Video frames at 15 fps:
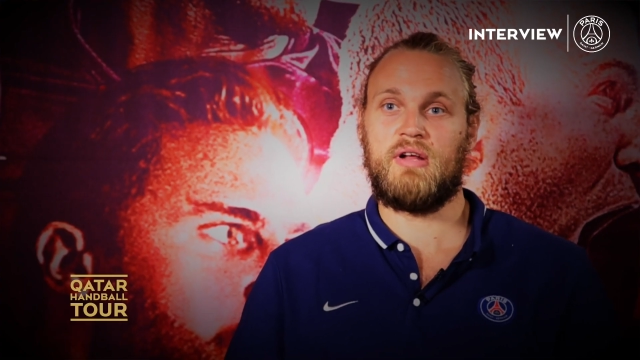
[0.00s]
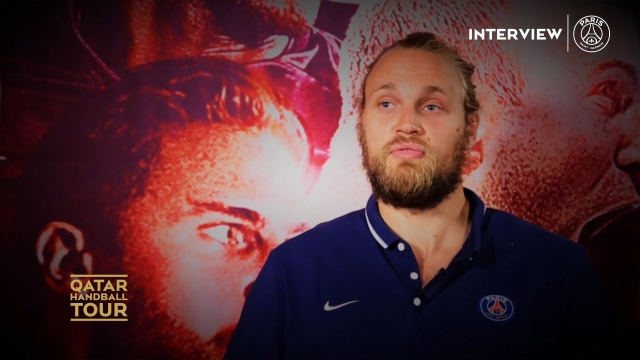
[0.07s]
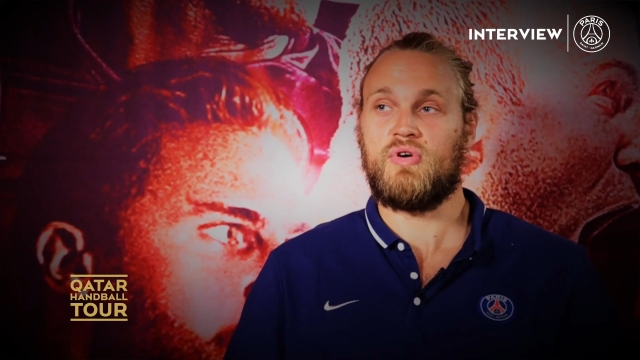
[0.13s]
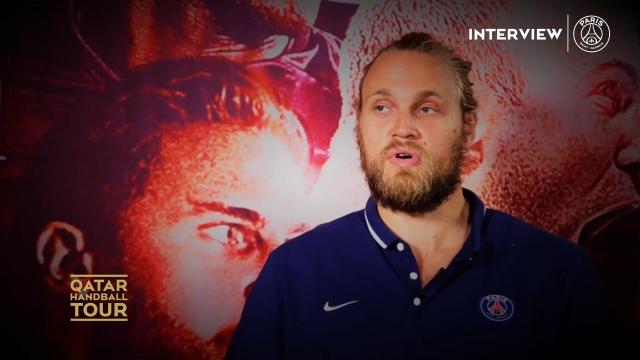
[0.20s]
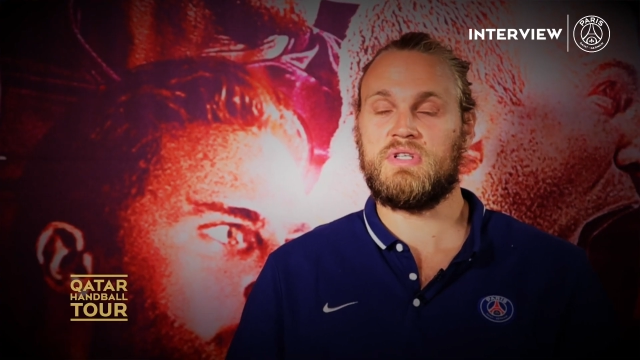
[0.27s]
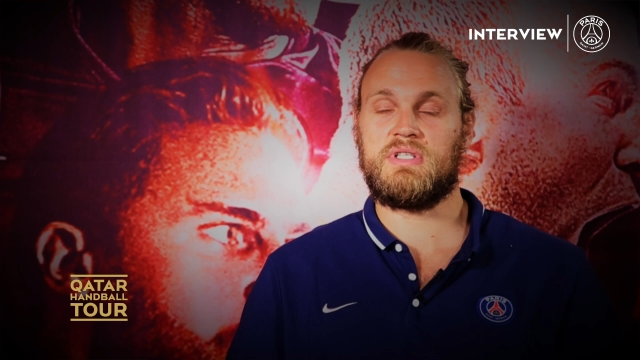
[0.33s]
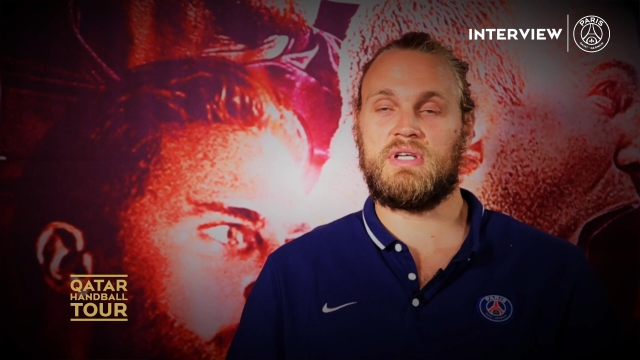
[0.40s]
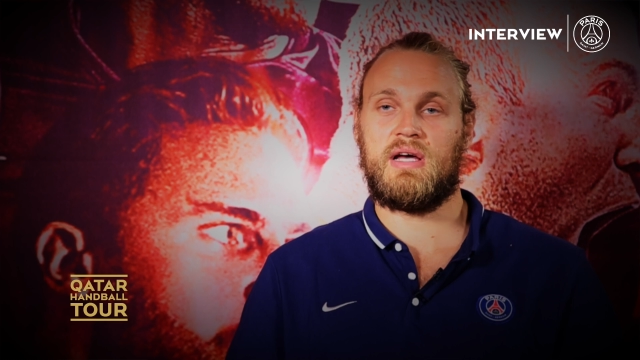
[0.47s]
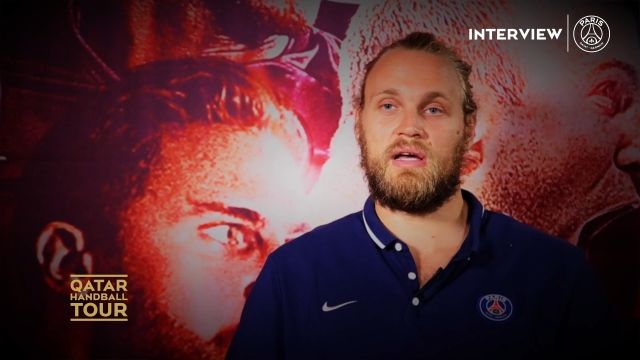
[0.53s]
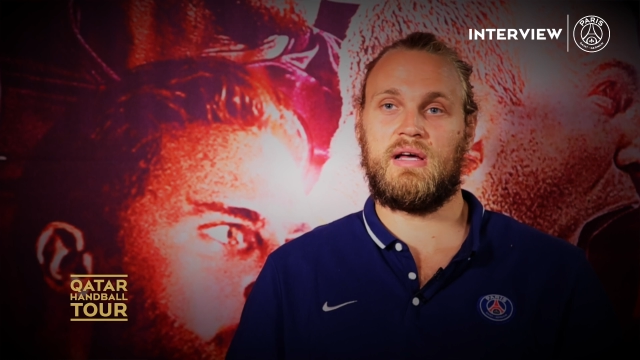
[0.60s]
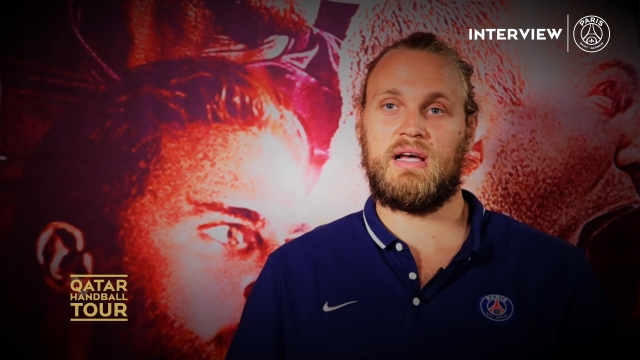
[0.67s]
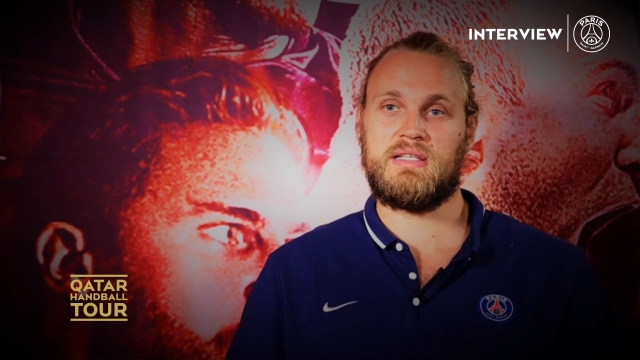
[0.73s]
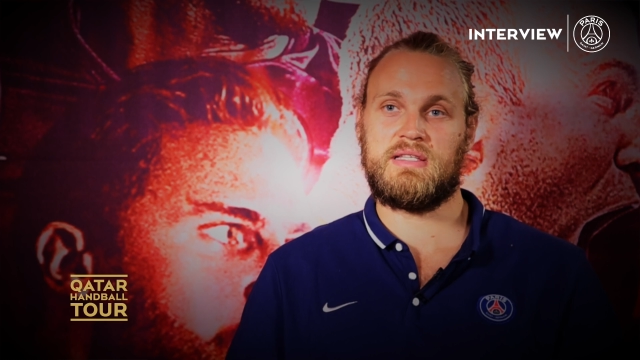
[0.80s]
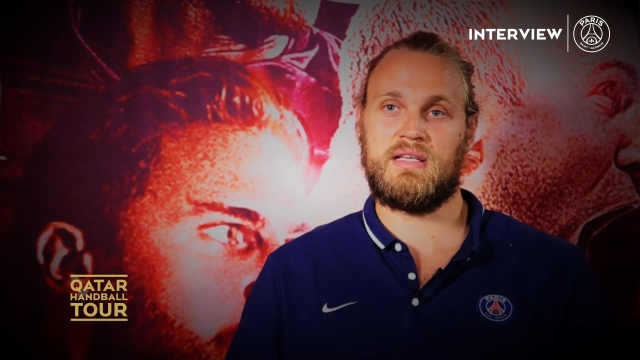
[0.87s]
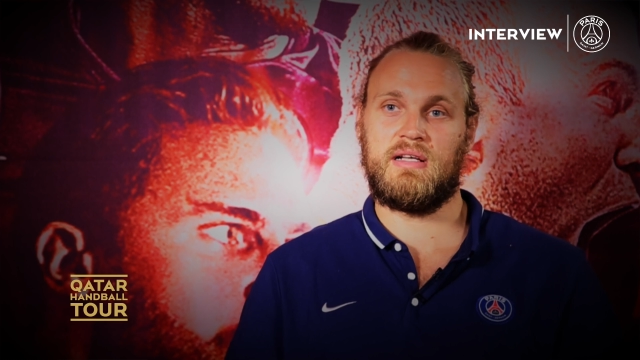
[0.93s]
of course
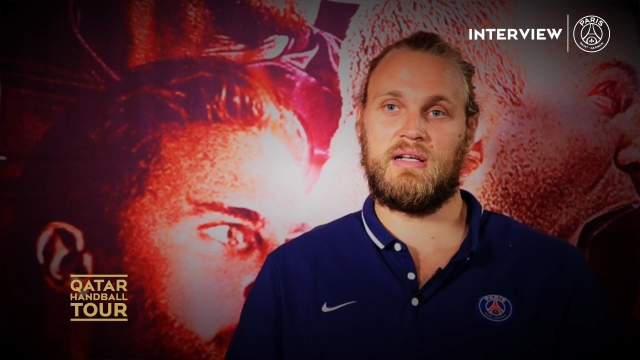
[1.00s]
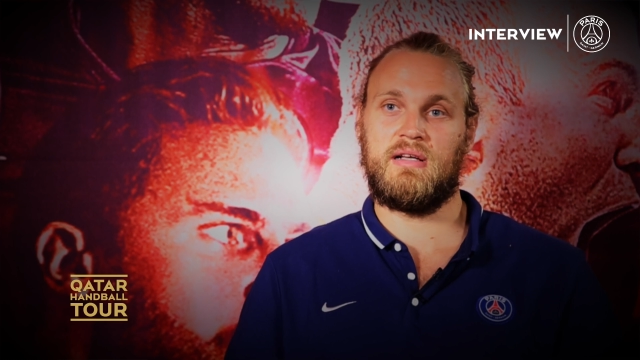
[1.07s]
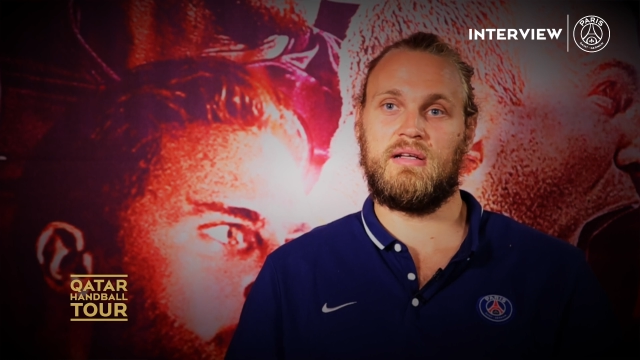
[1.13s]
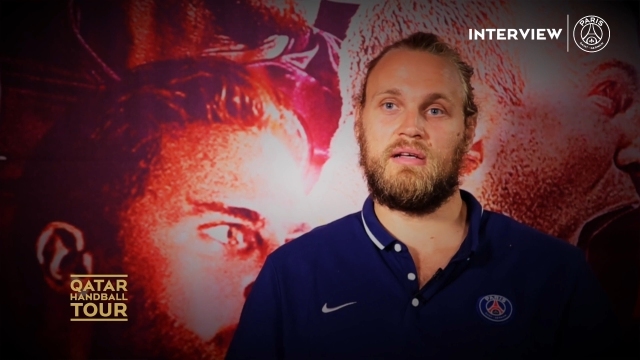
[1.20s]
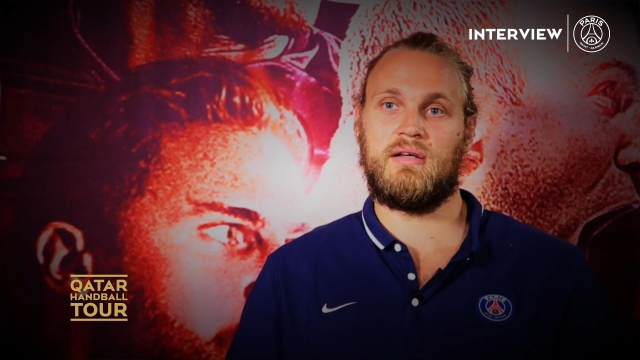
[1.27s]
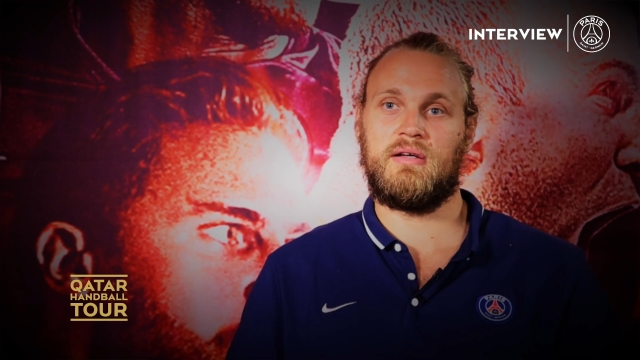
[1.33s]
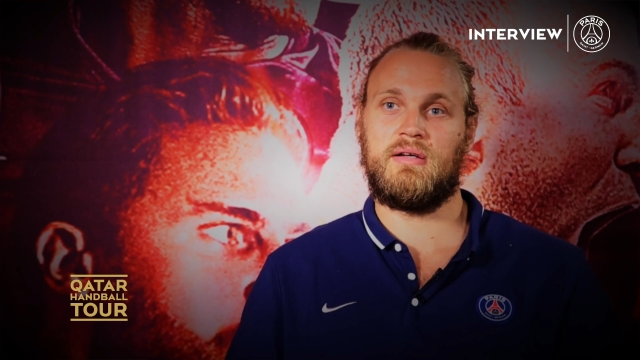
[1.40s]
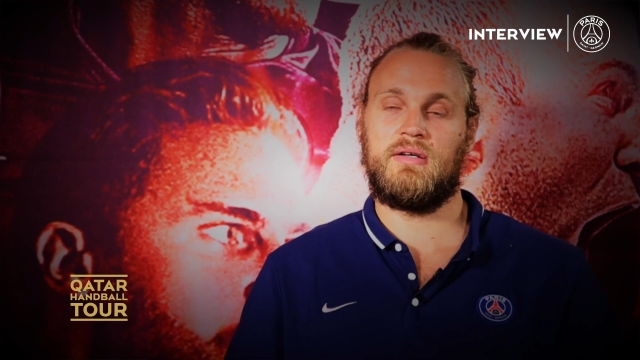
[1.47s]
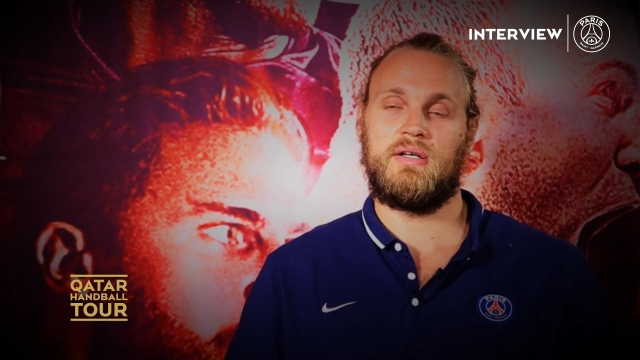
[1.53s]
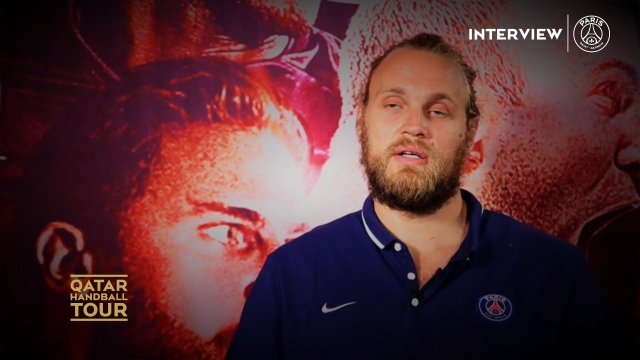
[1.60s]
I still